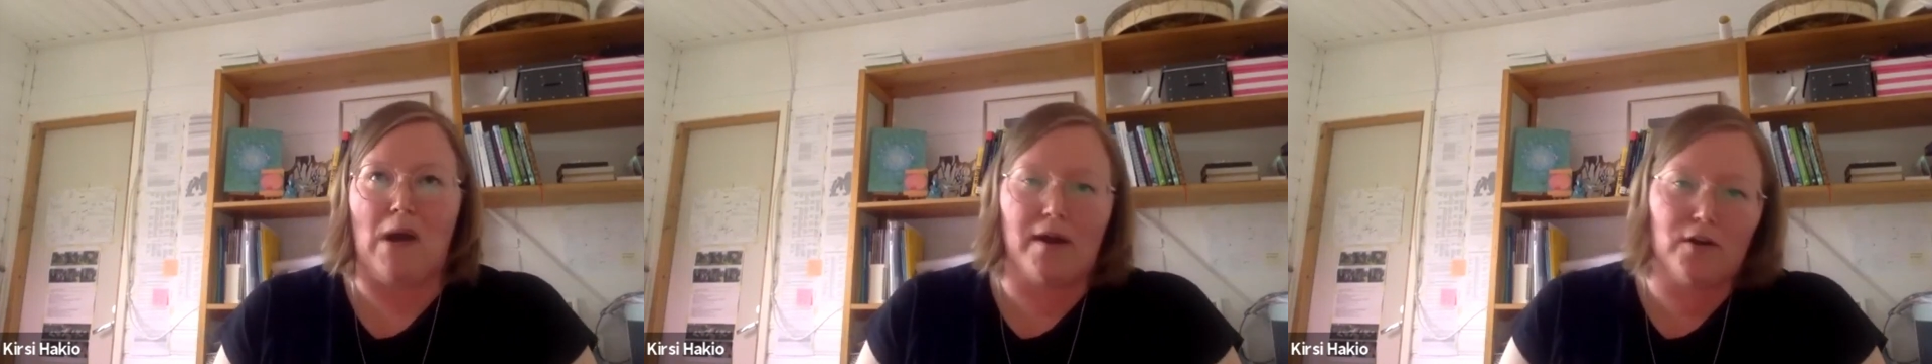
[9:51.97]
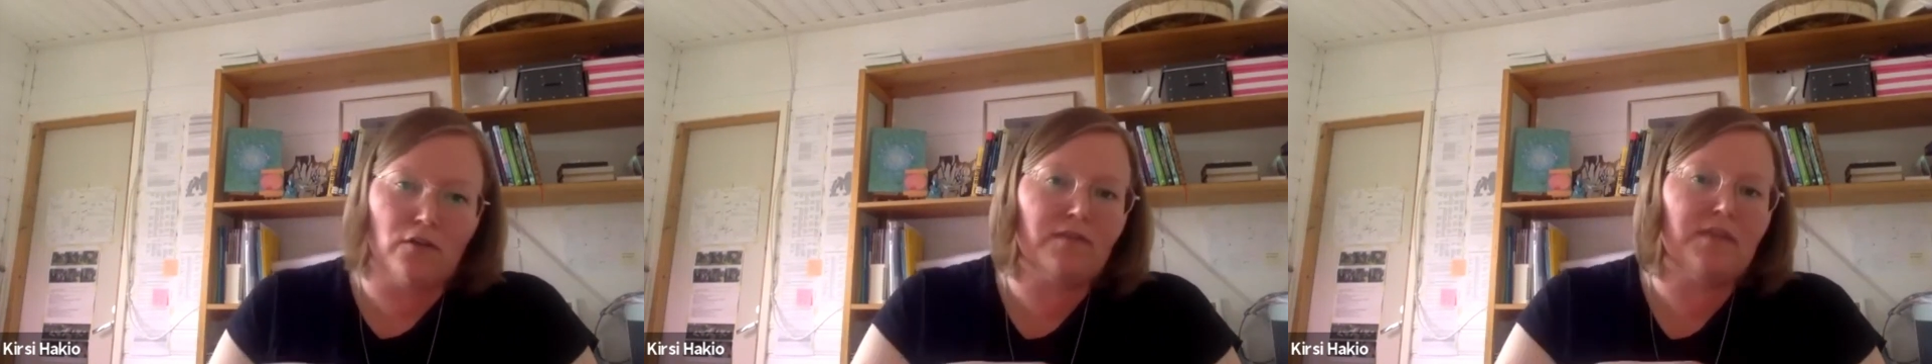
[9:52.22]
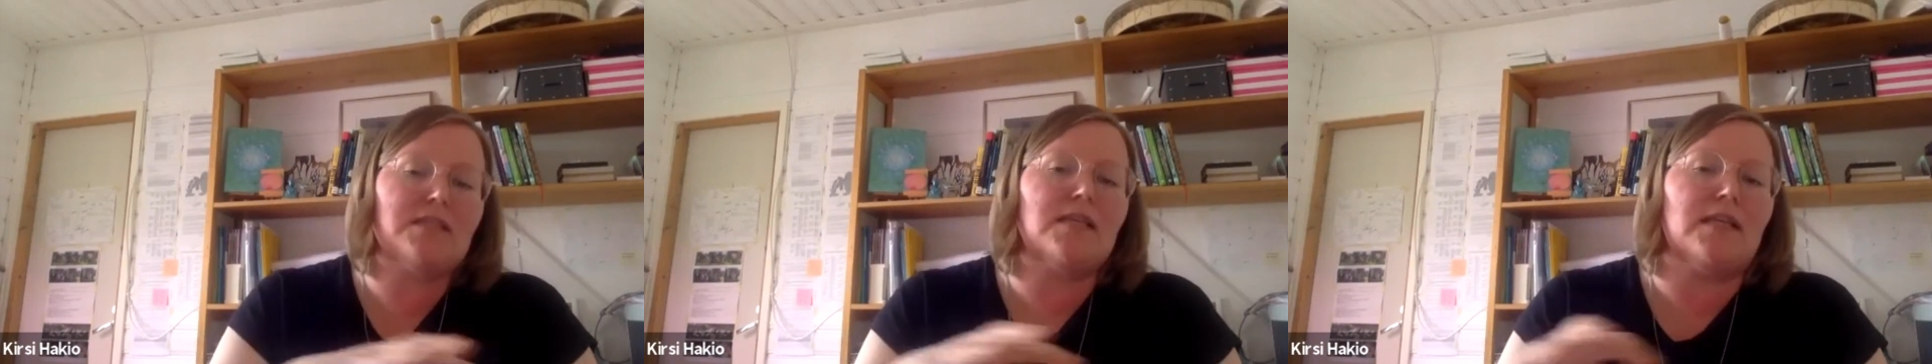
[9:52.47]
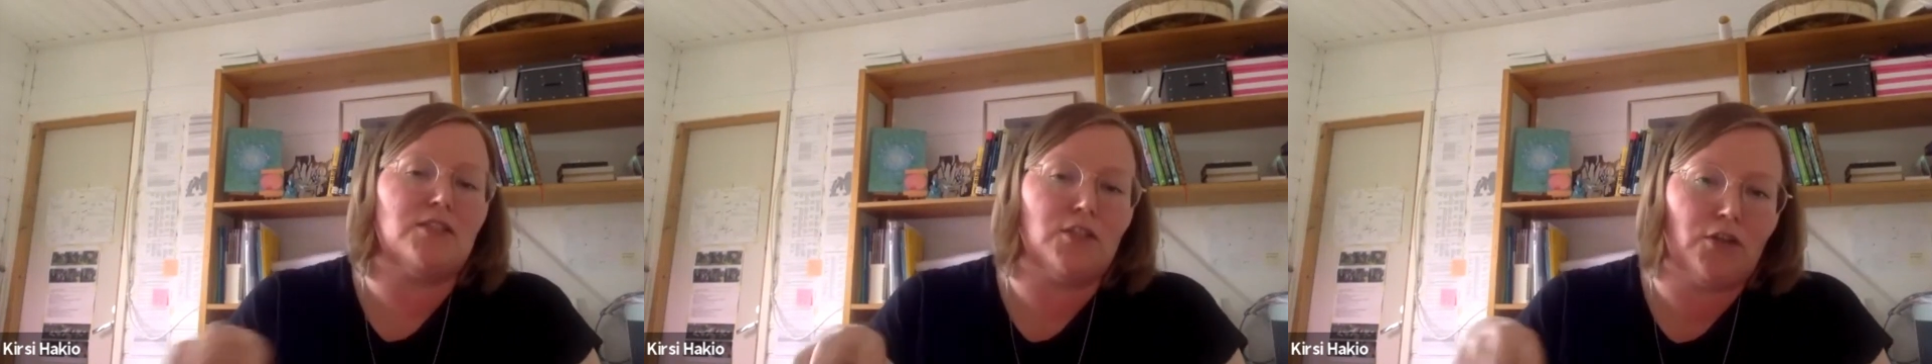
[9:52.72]
part of this
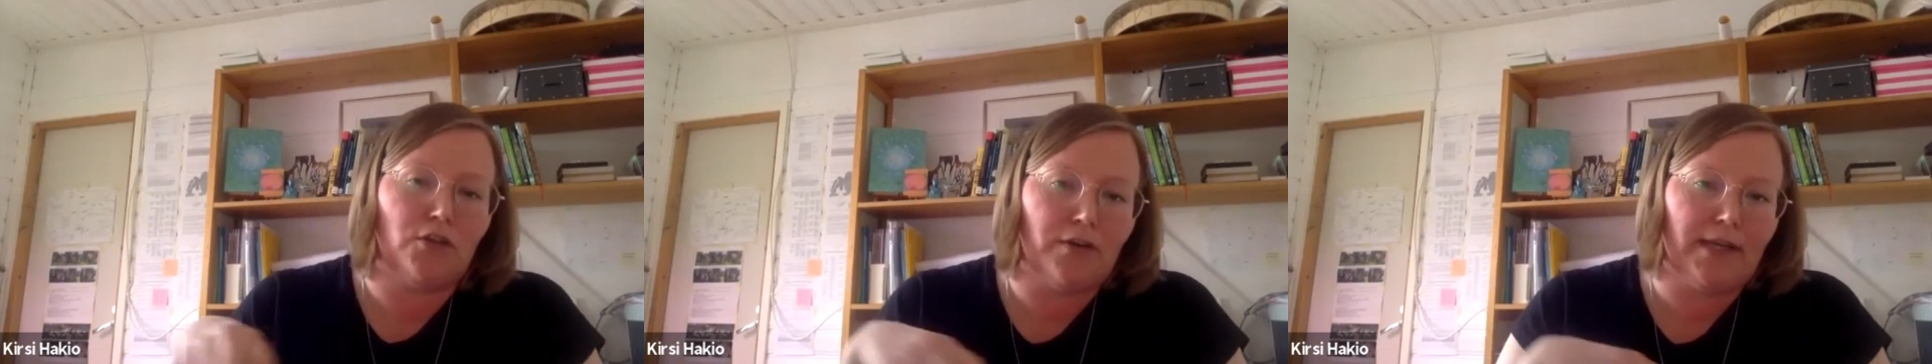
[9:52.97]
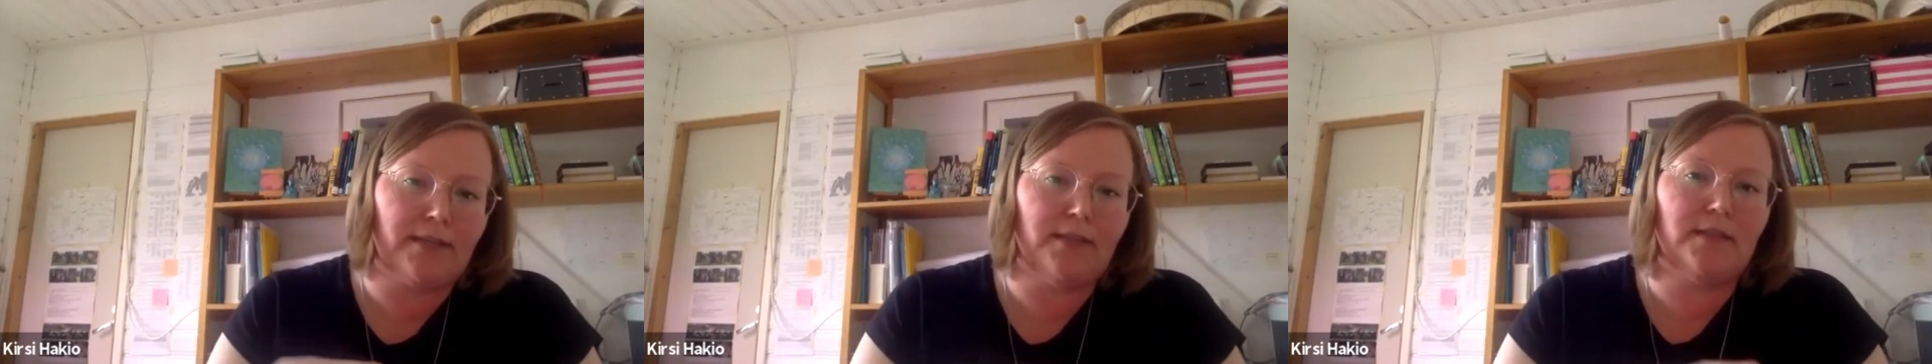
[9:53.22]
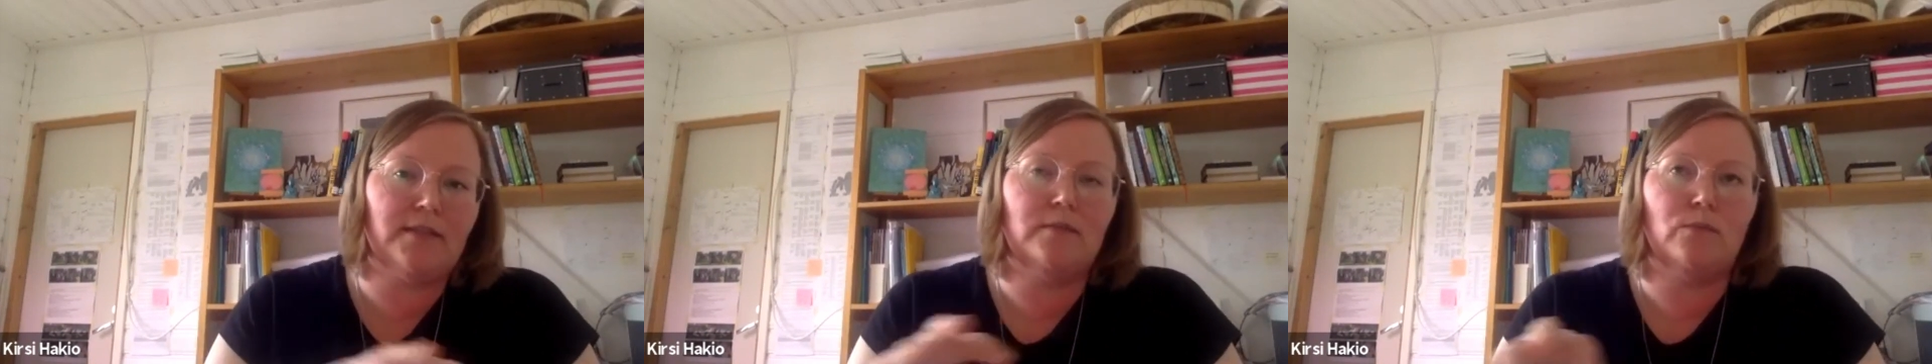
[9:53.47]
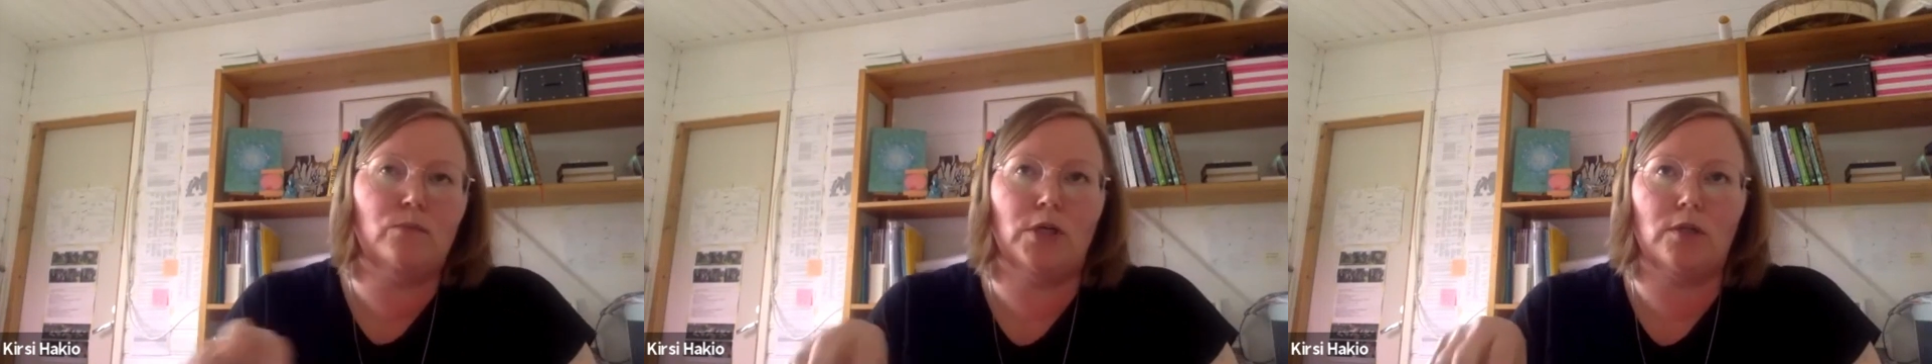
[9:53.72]
interconnected
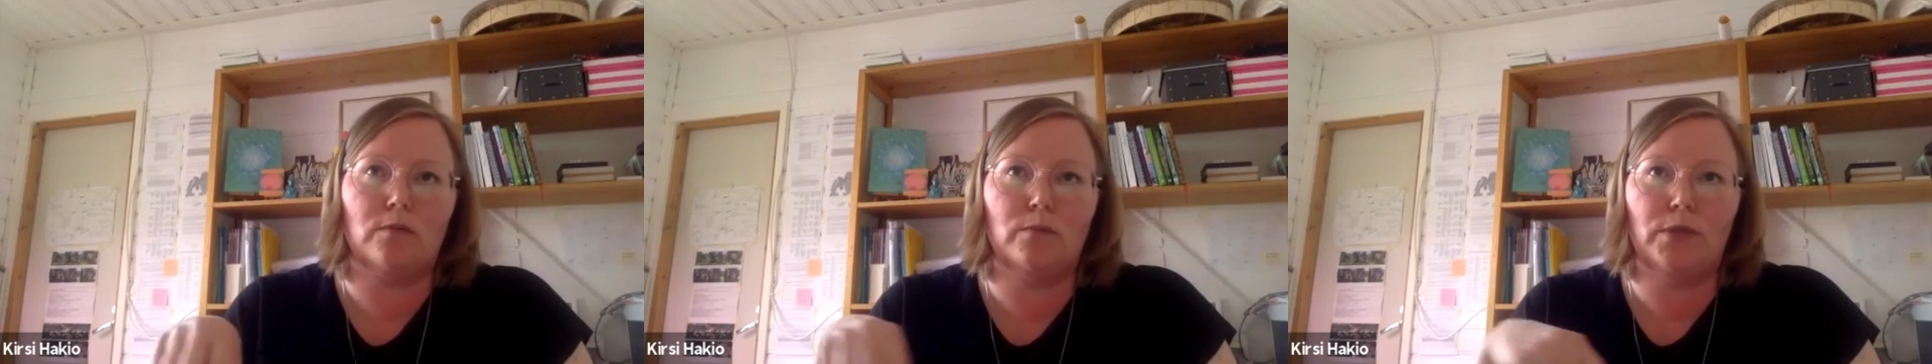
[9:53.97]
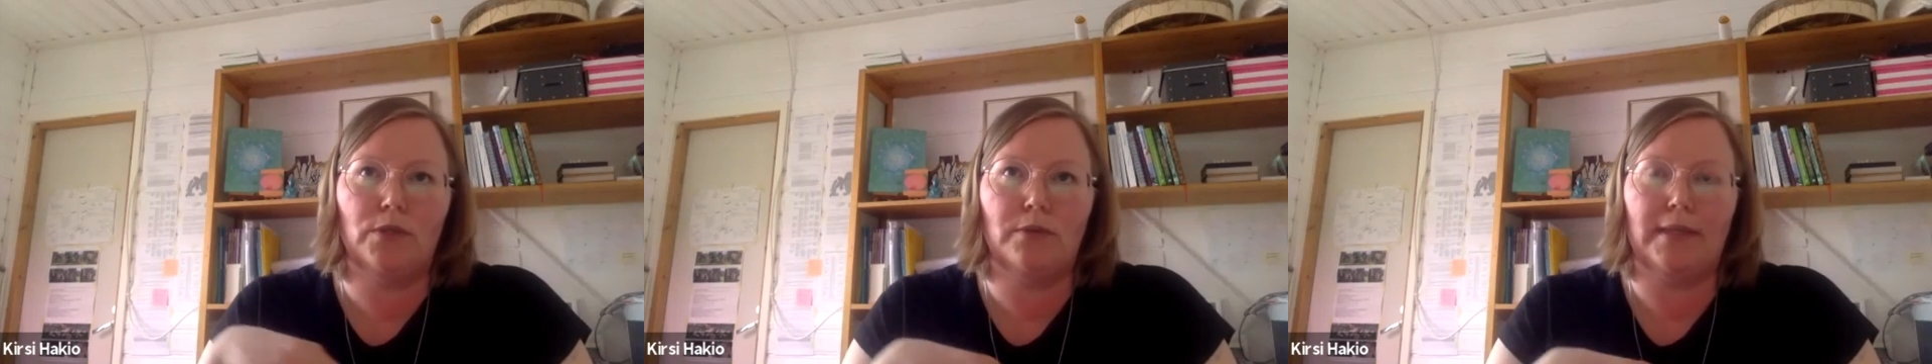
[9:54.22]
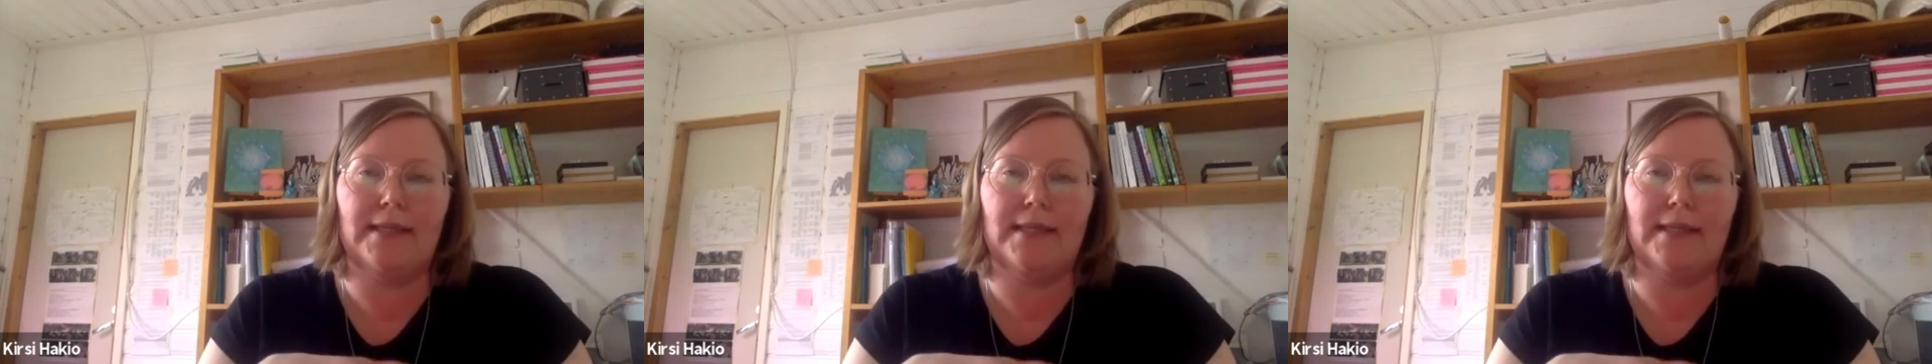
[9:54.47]
worldview.